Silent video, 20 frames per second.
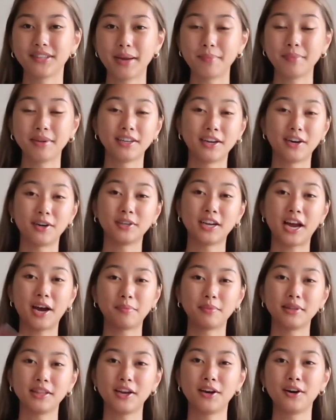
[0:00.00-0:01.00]
Let me know
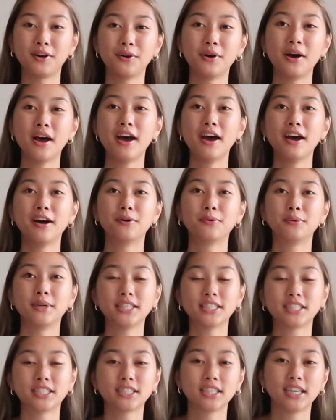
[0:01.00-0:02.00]
down below
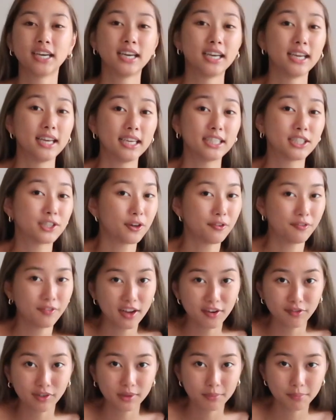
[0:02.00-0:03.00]
which is your
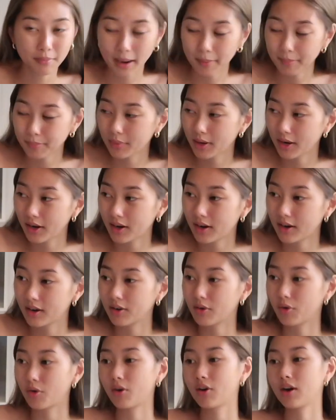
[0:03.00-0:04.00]
favorite
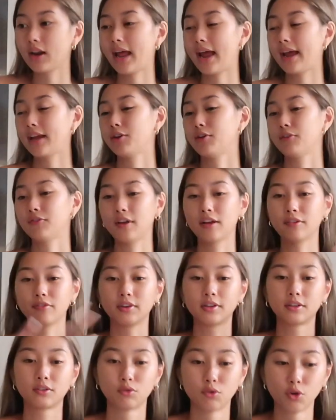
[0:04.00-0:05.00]
member or like your
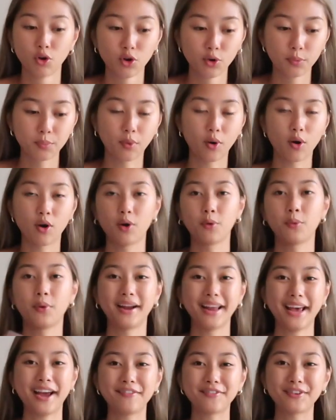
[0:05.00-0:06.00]
favorite group or
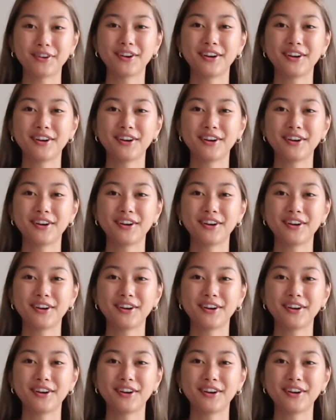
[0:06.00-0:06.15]
whatever.